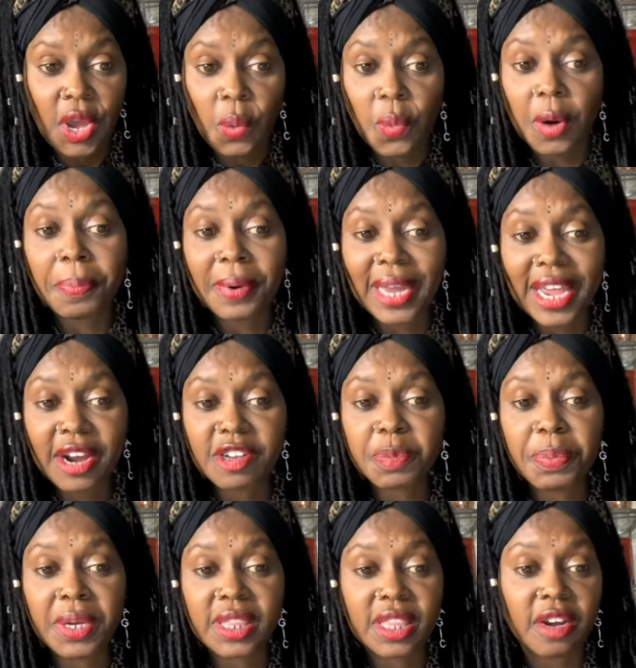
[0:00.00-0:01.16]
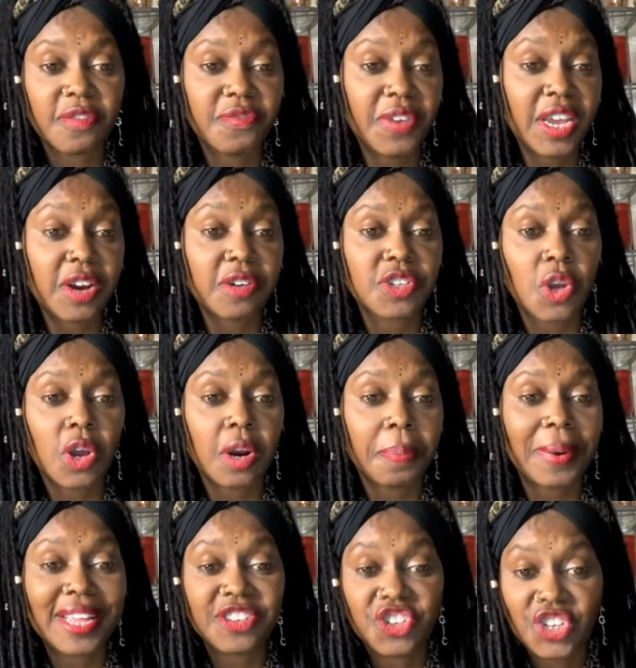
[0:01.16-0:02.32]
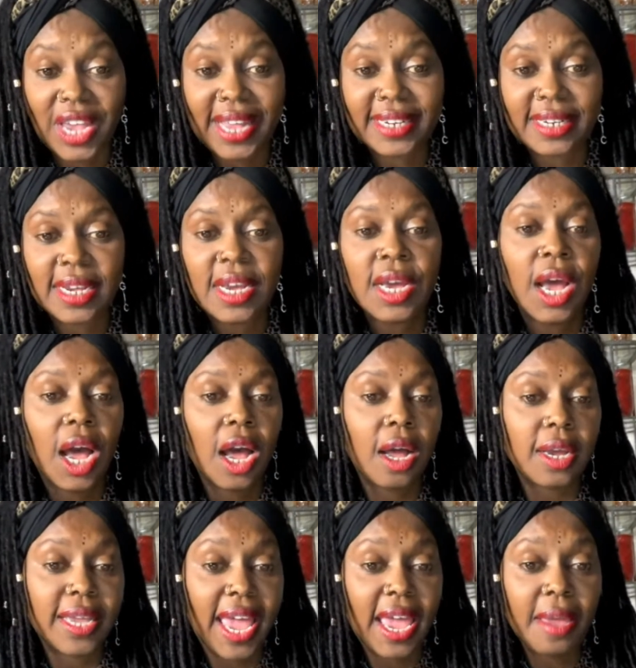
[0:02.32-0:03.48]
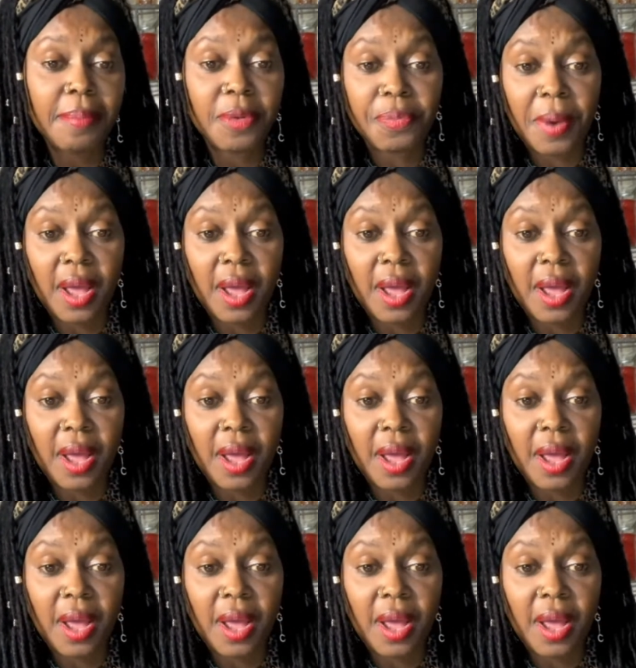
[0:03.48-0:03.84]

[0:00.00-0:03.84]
where players put their fingers on a planchette, a game